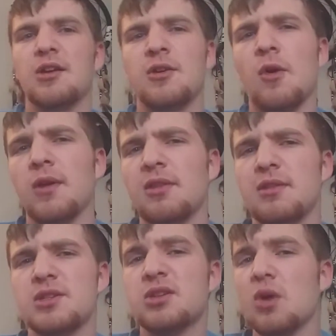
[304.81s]
calling
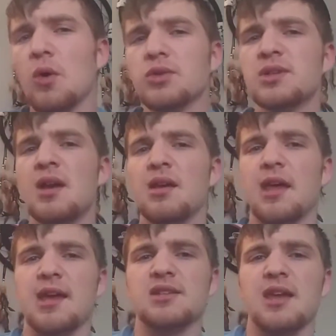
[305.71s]
Skulls
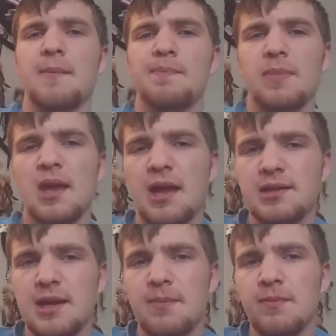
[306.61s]
like it's like a
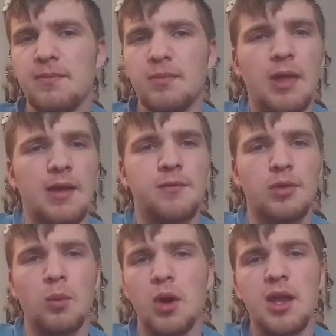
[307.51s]
dip like for
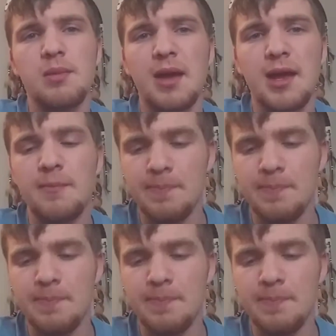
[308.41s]
the working man,